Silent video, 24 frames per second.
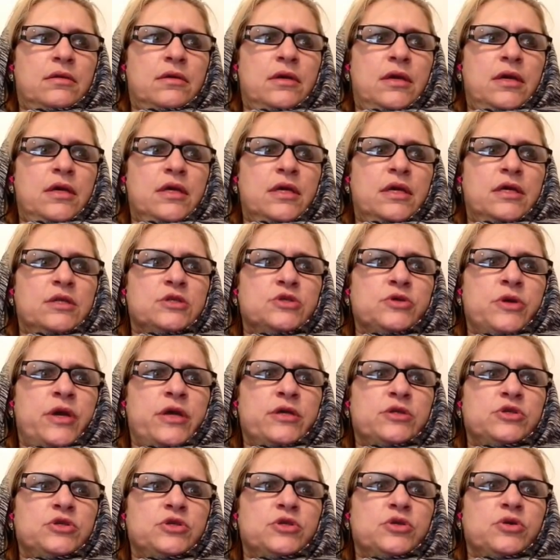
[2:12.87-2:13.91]
"Get
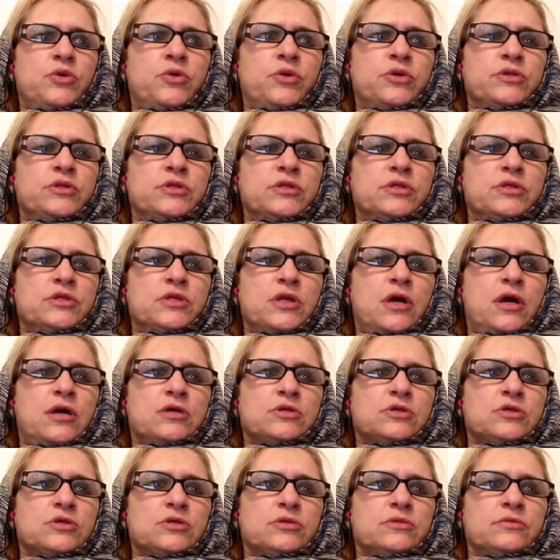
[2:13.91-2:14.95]
dressed, you're going to the
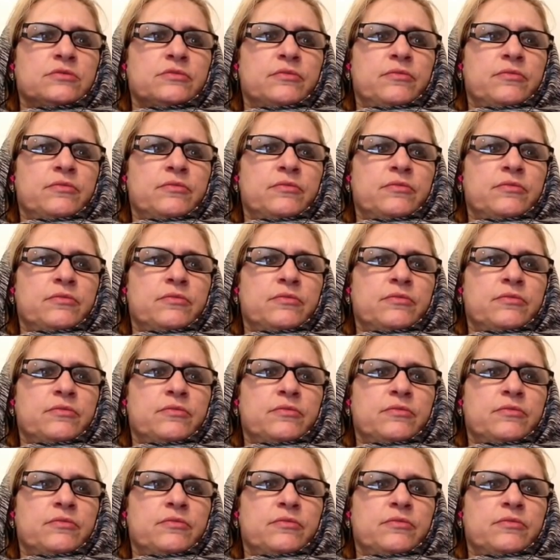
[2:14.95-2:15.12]
doctor."